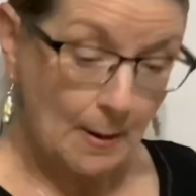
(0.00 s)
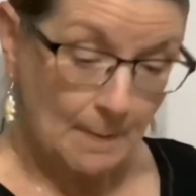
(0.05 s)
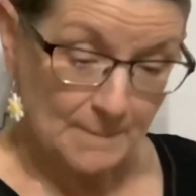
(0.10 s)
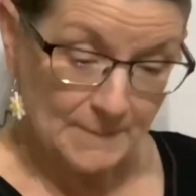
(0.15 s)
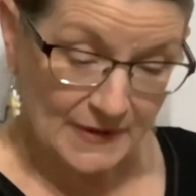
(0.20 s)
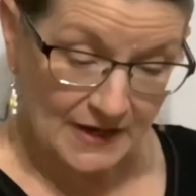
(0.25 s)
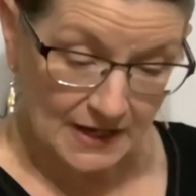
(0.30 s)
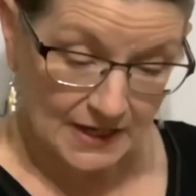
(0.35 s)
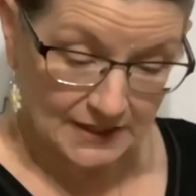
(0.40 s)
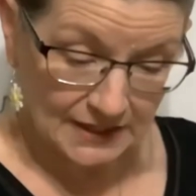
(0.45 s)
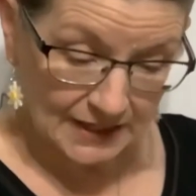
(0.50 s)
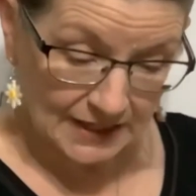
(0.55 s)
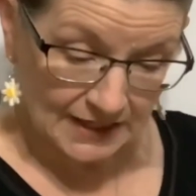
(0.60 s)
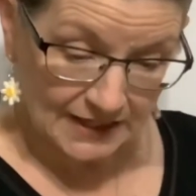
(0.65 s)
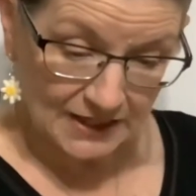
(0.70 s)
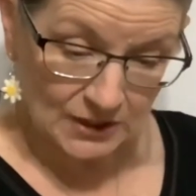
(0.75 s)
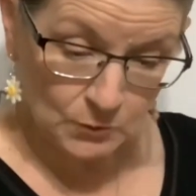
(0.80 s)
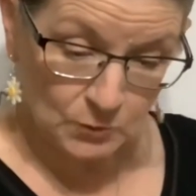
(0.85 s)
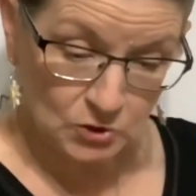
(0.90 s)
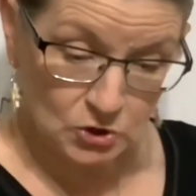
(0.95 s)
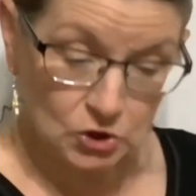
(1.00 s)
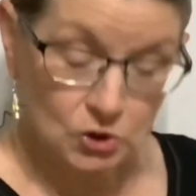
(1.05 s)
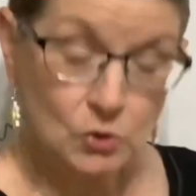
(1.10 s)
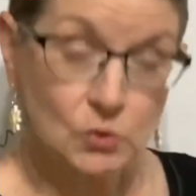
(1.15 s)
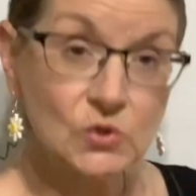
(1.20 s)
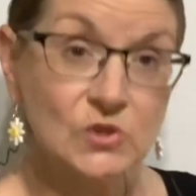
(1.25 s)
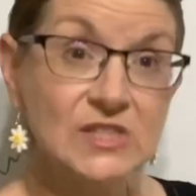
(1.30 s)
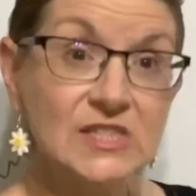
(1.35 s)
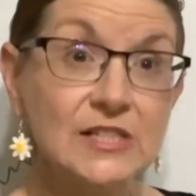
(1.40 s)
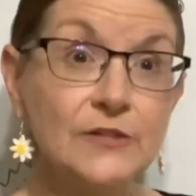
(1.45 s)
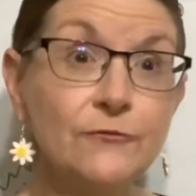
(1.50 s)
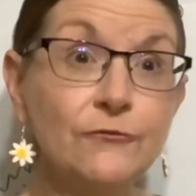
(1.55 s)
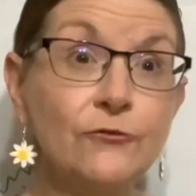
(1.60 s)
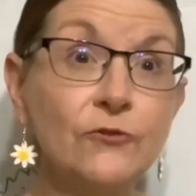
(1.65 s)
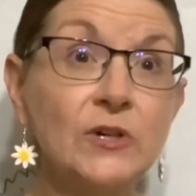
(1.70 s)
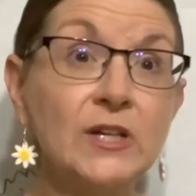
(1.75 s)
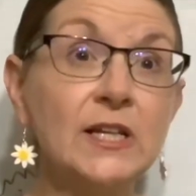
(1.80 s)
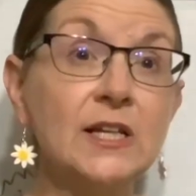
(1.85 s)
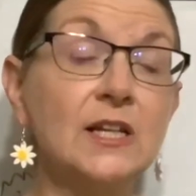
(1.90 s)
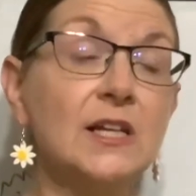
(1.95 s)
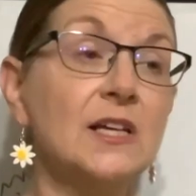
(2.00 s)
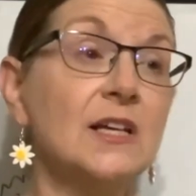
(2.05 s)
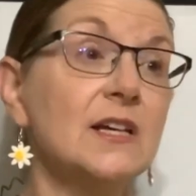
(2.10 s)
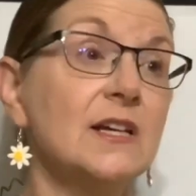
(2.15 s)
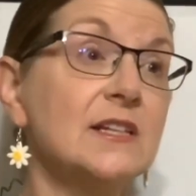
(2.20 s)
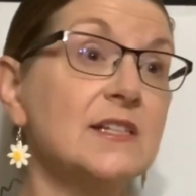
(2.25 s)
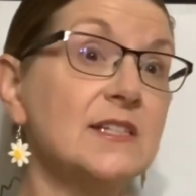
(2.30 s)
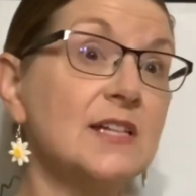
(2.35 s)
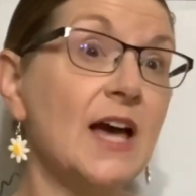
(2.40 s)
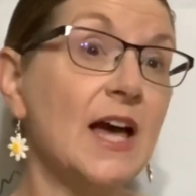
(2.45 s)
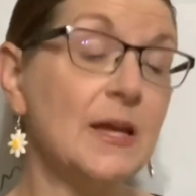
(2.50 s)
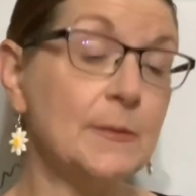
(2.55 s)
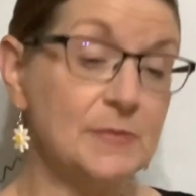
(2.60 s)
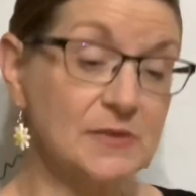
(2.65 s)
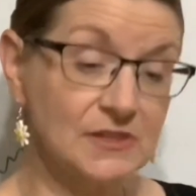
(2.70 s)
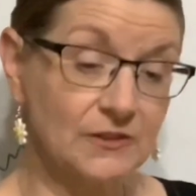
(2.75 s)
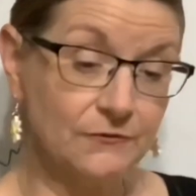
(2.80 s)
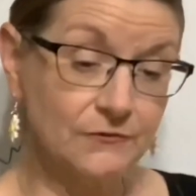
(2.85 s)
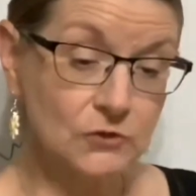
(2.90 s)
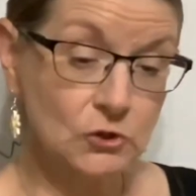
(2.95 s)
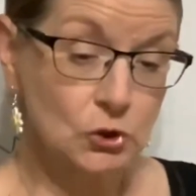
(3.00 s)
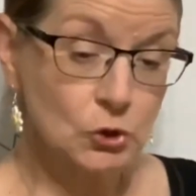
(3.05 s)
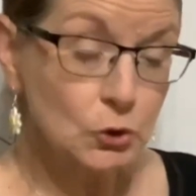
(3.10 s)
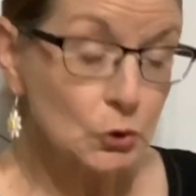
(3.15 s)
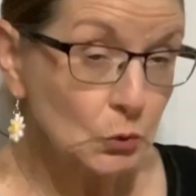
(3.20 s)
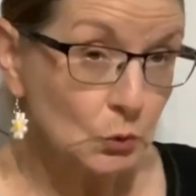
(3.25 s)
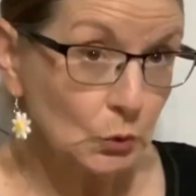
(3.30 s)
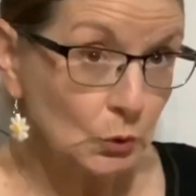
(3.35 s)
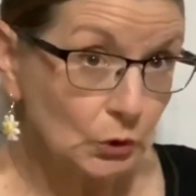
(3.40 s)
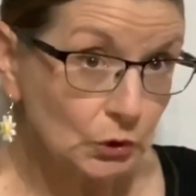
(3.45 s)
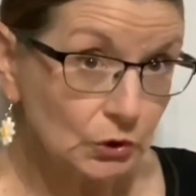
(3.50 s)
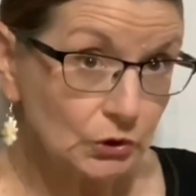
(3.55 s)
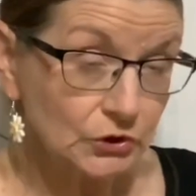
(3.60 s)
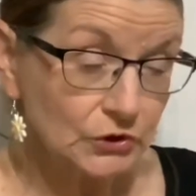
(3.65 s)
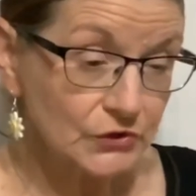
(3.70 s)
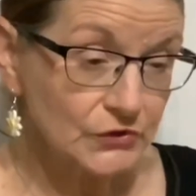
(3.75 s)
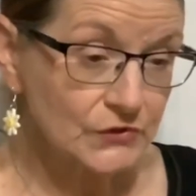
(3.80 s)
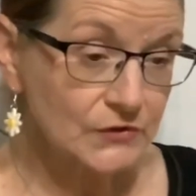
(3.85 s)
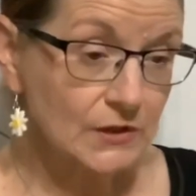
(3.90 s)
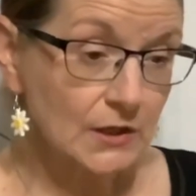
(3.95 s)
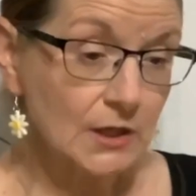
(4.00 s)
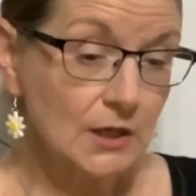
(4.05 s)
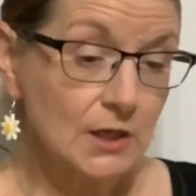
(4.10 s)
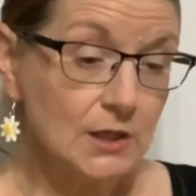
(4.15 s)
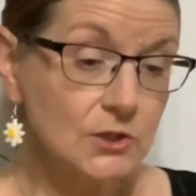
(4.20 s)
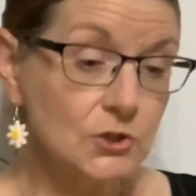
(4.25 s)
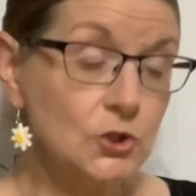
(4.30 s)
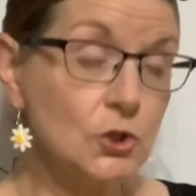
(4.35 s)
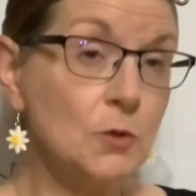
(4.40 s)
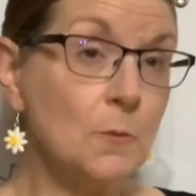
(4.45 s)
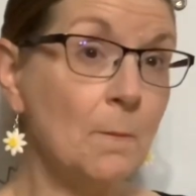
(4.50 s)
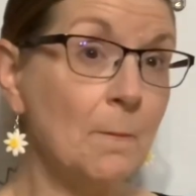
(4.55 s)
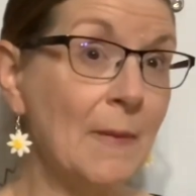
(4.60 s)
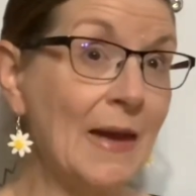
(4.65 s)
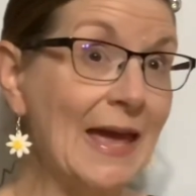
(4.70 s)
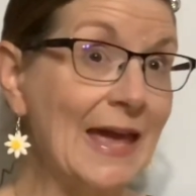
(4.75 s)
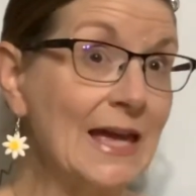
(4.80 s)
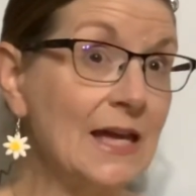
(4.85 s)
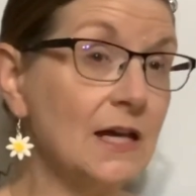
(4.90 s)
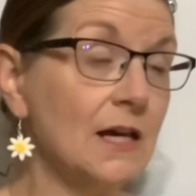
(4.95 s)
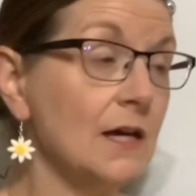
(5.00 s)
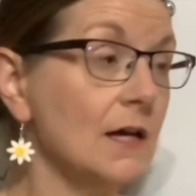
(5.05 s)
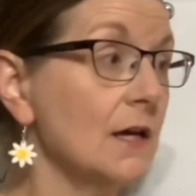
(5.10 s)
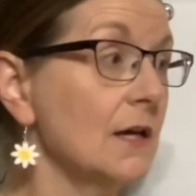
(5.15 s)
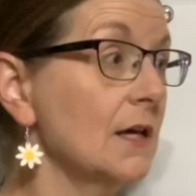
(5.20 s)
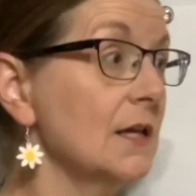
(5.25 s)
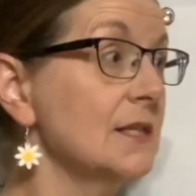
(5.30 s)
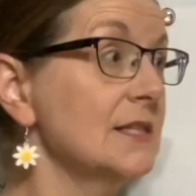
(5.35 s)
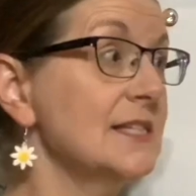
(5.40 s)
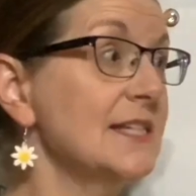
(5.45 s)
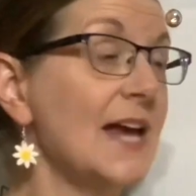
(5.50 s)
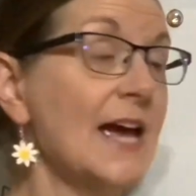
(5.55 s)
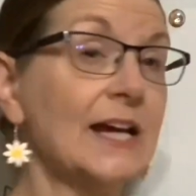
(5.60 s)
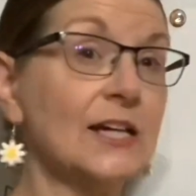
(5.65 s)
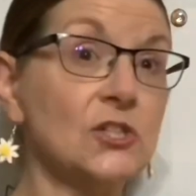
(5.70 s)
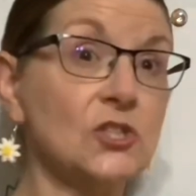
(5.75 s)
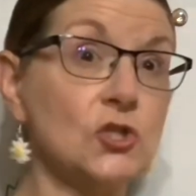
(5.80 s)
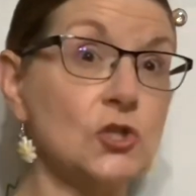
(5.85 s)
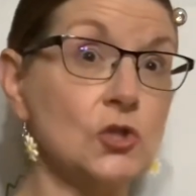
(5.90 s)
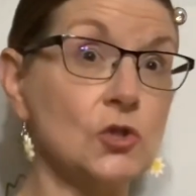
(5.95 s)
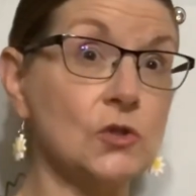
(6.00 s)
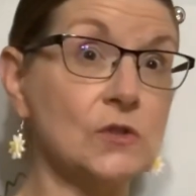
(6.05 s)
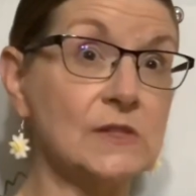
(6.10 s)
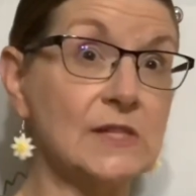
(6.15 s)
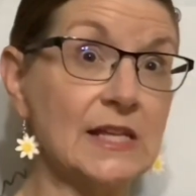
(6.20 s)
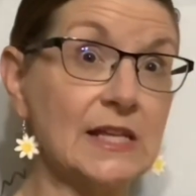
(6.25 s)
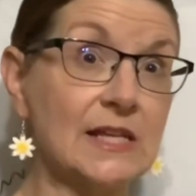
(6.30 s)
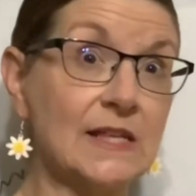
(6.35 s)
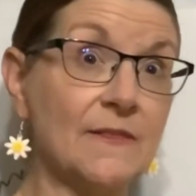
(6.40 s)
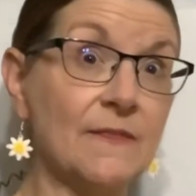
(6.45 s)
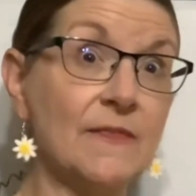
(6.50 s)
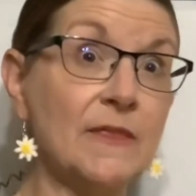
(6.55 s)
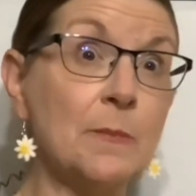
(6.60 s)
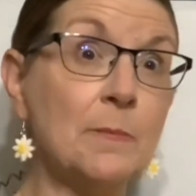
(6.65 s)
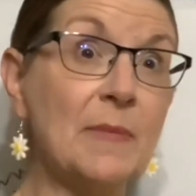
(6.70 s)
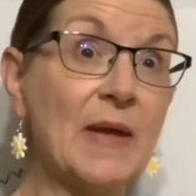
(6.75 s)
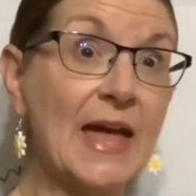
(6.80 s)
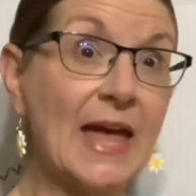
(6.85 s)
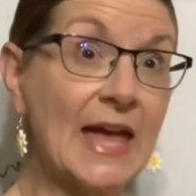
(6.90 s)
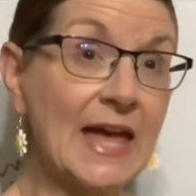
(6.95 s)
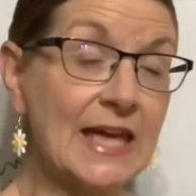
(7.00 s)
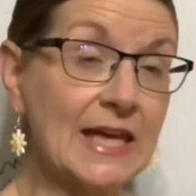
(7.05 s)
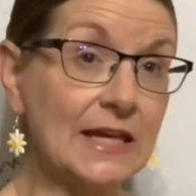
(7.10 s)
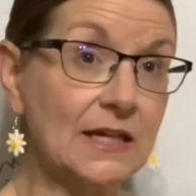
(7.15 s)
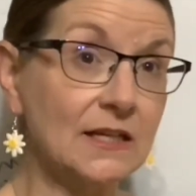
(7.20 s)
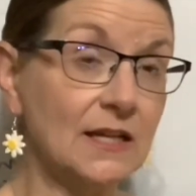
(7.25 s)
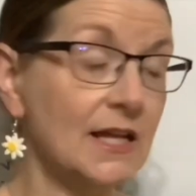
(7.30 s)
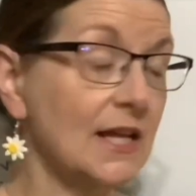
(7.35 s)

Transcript: but he would use different types of tools to make textures in the paint.